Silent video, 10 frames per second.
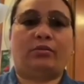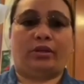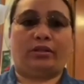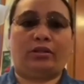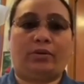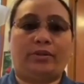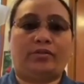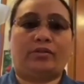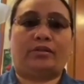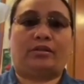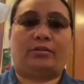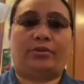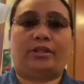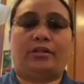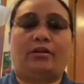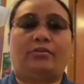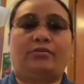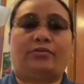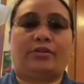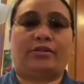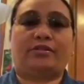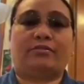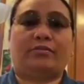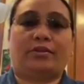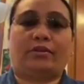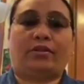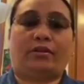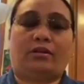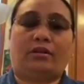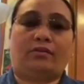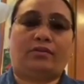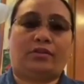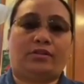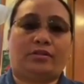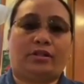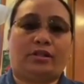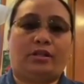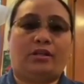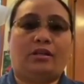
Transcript: we are going to celebrate our first month anniversary.